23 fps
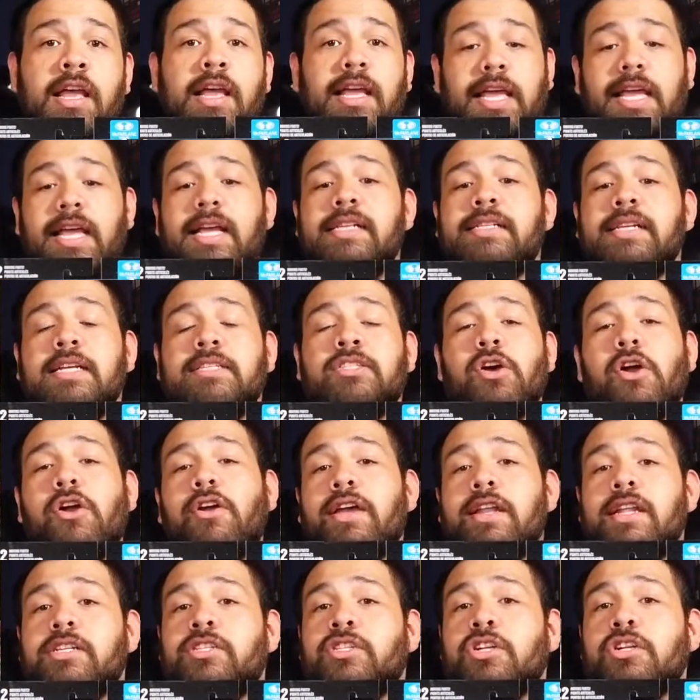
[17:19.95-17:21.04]
He is a
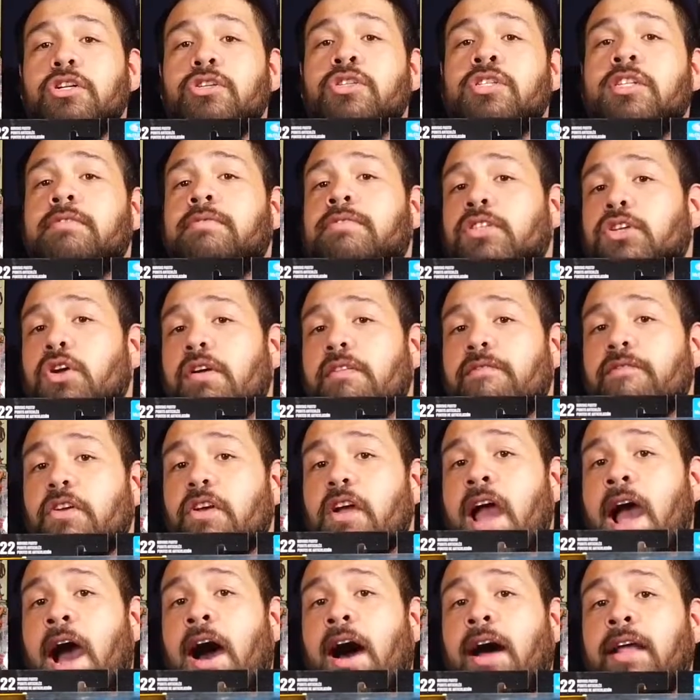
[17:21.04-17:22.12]
Target exclusive, so if you're
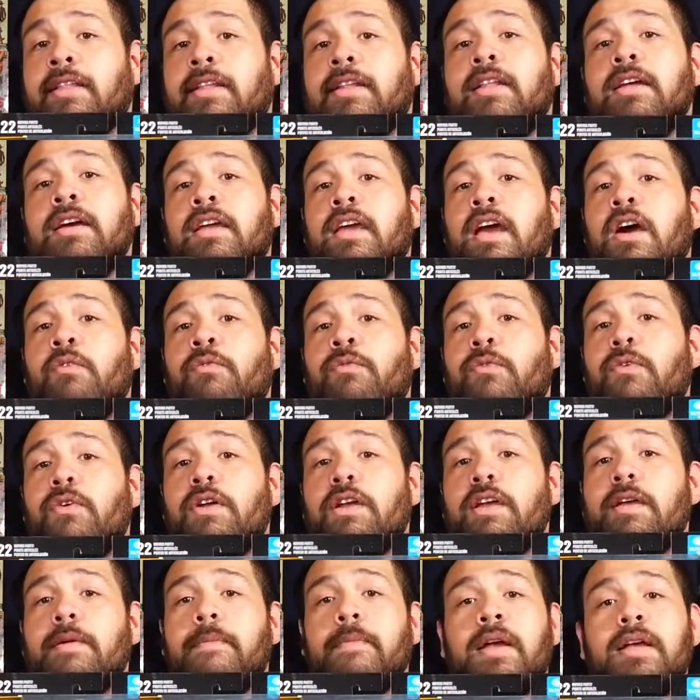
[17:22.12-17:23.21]
on the lookout for
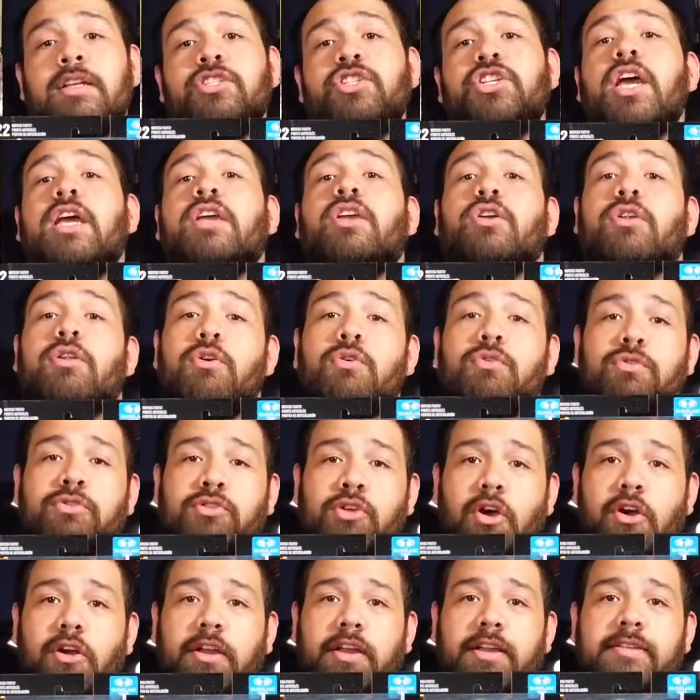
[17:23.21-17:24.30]
him, check your local
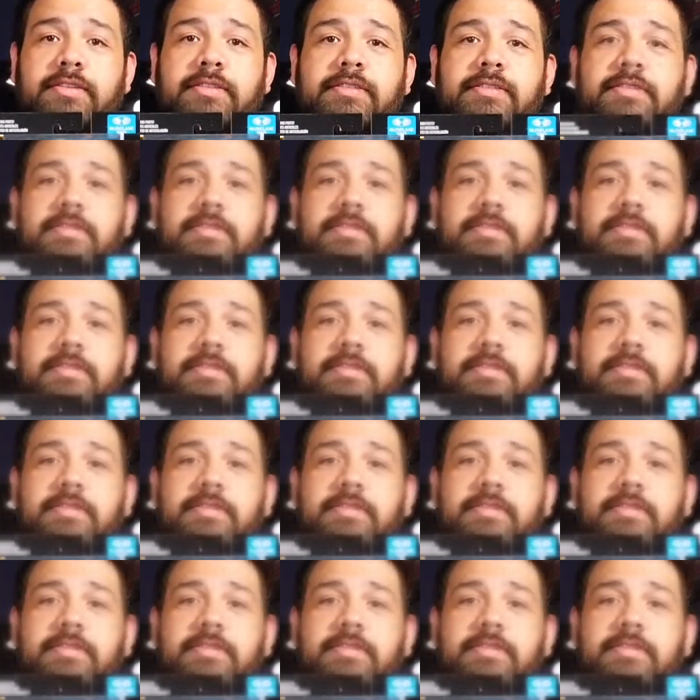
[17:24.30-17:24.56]
Targets.